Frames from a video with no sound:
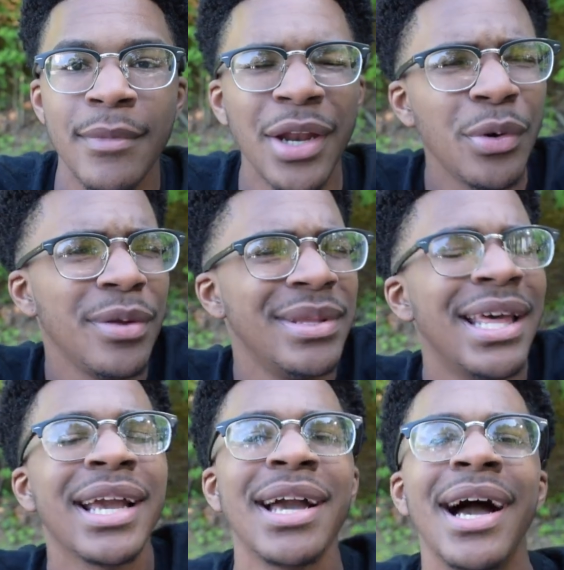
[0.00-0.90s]
I don't want to be
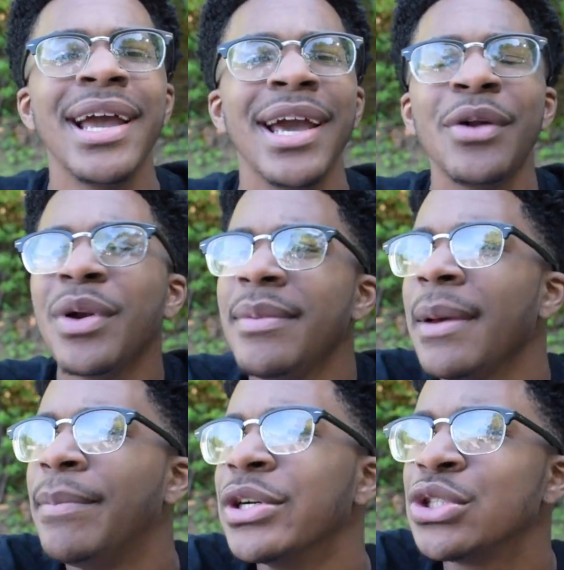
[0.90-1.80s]
that guy. I don't want to be a
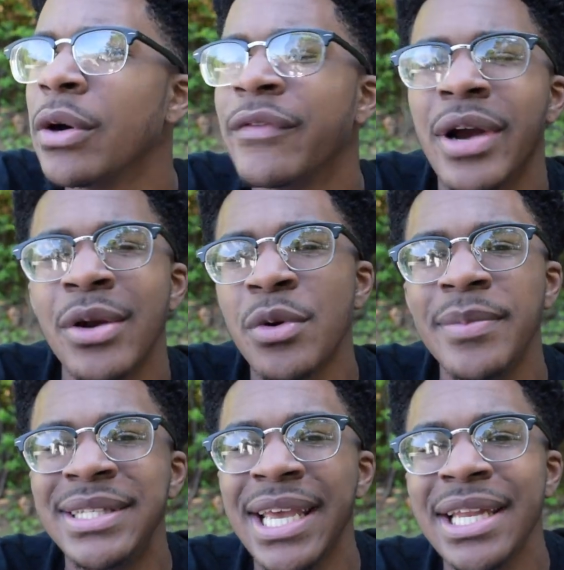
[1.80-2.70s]
pushover. I don't want to
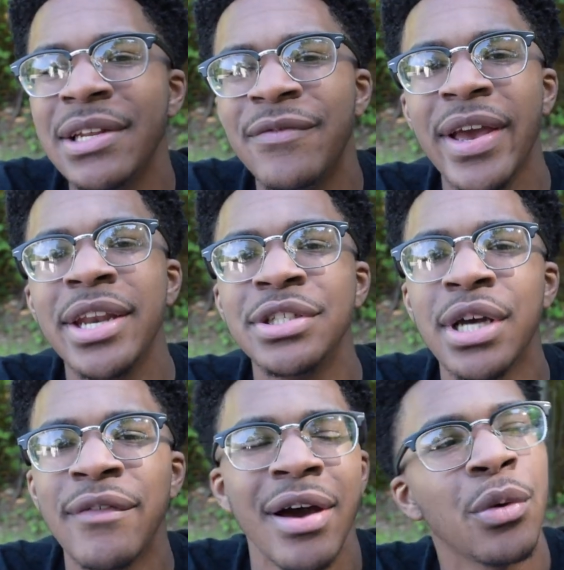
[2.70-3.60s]
be taken advantage
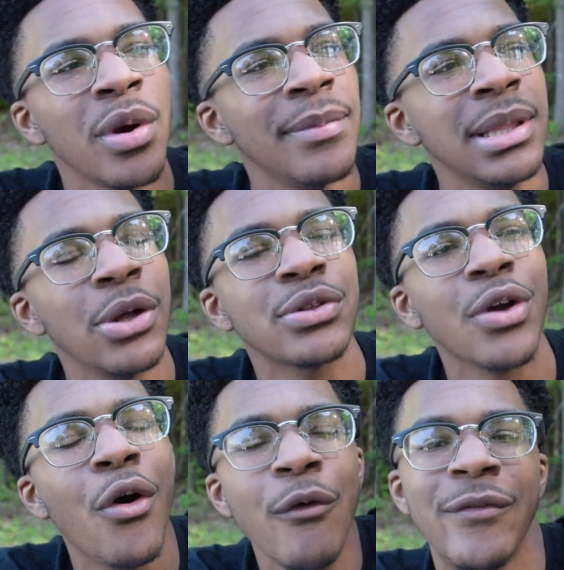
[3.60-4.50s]
of. I don't want to be looked
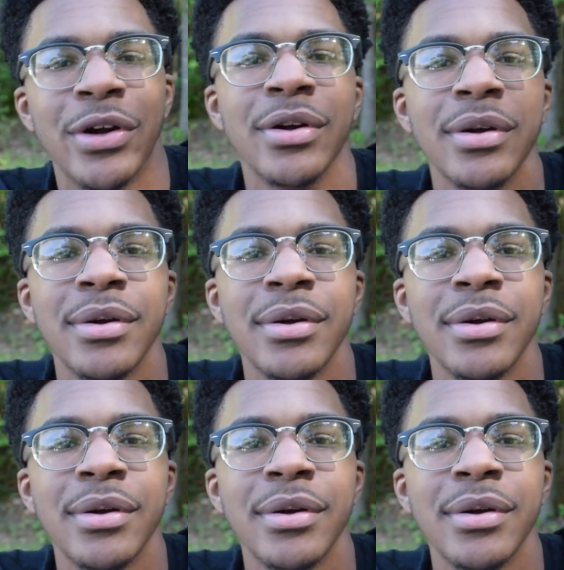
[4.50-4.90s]
over.